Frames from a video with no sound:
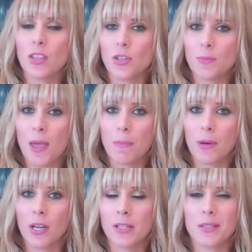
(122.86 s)
those
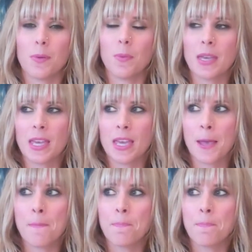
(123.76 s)
papers, we